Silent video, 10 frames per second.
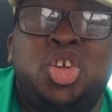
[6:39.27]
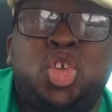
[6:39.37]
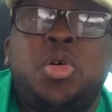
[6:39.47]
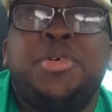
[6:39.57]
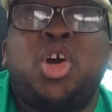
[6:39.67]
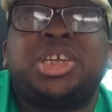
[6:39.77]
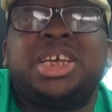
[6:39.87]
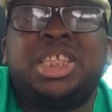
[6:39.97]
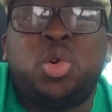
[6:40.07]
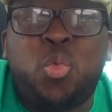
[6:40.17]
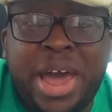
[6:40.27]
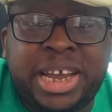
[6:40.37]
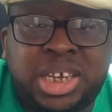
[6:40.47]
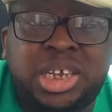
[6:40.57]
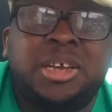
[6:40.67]
So because in the
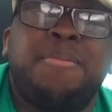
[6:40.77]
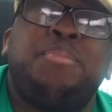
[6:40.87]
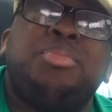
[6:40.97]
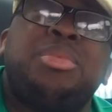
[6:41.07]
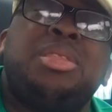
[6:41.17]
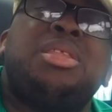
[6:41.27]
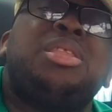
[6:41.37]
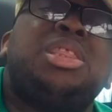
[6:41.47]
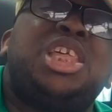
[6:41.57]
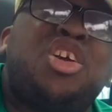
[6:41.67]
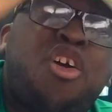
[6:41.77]
West, the